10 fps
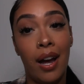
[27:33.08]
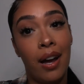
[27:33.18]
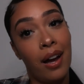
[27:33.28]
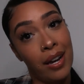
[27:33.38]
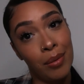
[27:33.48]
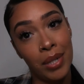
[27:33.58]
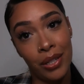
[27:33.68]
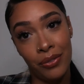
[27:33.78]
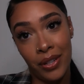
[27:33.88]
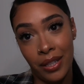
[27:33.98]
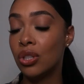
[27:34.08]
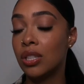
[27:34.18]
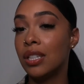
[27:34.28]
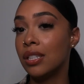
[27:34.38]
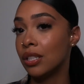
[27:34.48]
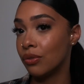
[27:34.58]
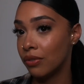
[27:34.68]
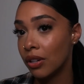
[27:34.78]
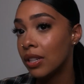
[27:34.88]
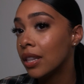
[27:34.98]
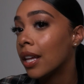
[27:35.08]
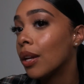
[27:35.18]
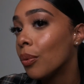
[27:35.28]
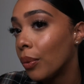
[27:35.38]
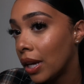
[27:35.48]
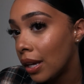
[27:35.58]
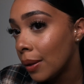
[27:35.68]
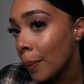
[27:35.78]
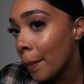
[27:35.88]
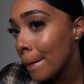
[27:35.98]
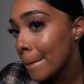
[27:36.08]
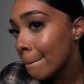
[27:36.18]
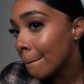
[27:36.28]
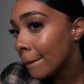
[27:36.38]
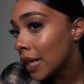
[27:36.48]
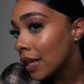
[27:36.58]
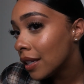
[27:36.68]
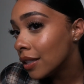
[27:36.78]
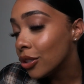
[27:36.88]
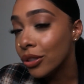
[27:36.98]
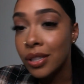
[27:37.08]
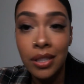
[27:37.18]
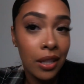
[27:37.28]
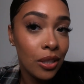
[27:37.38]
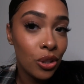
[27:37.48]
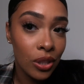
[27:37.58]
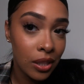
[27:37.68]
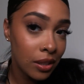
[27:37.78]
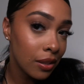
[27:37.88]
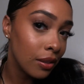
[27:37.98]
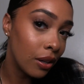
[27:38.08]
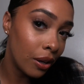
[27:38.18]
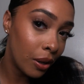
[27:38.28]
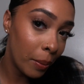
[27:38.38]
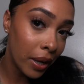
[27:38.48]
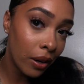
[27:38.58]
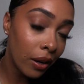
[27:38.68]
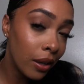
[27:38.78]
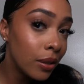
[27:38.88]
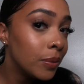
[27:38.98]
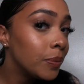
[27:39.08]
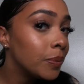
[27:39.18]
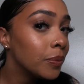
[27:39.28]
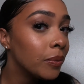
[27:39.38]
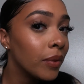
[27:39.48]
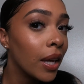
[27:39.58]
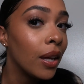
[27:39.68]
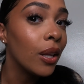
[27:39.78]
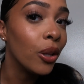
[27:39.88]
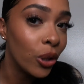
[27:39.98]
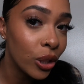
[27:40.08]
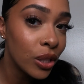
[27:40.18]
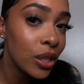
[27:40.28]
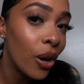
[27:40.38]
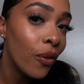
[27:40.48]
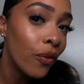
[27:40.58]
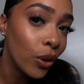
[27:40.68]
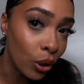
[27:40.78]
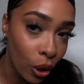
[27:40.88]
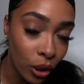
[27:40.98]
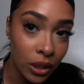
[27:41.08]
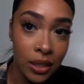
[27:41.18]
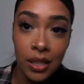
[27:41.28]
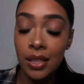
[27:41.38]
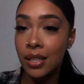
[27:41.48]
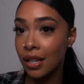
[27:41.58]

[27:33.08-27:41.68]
I am not a fan of. It is very lightweight. Your skin just, oh my God, it looks flawless.